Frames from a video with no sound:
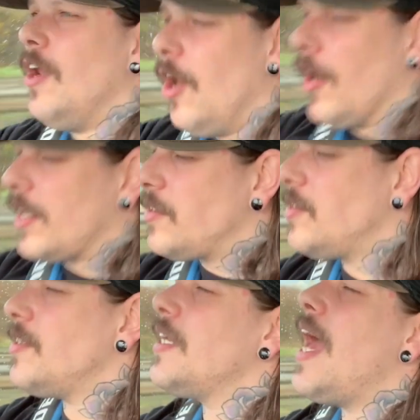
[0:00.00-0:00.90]

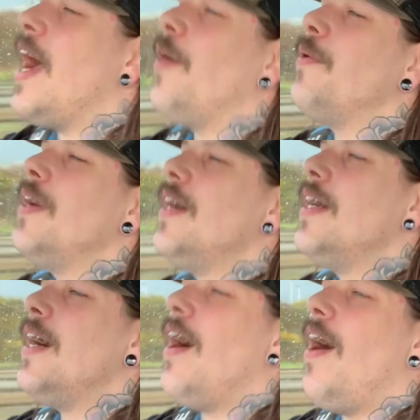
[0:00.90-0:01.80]
looks. Now,
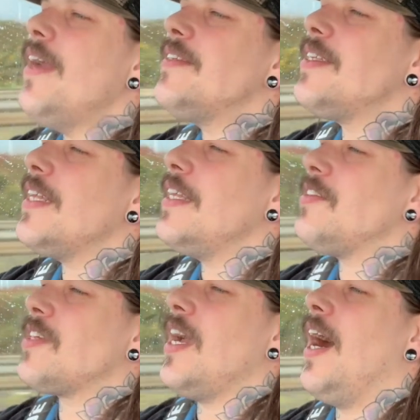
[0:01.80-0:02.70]
I think
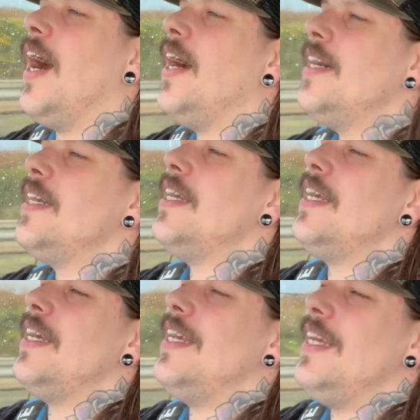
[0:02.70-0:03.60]
this car
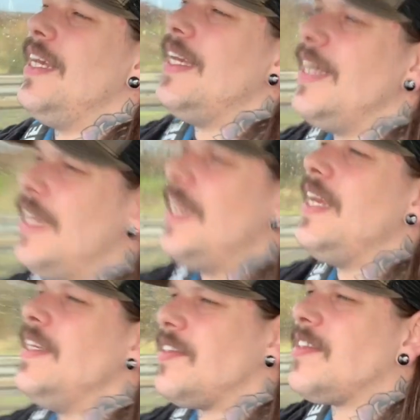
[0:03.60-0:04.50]

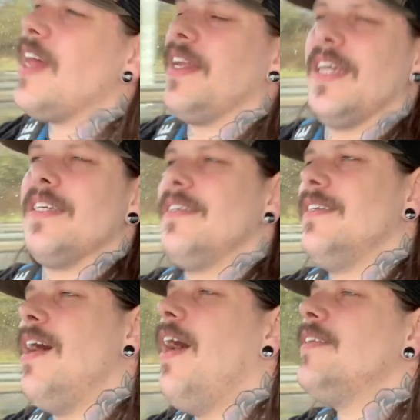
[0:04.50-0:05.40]
is
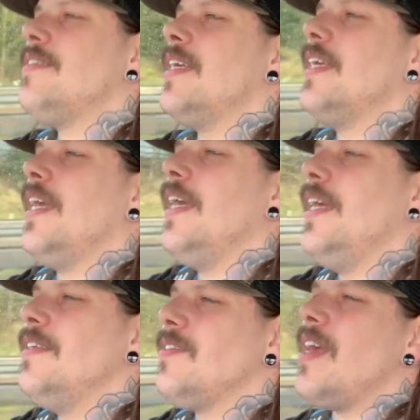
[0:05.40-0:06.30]
stunning. I think it
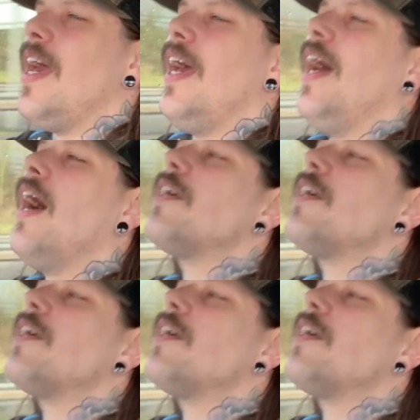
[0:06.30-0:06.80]
is a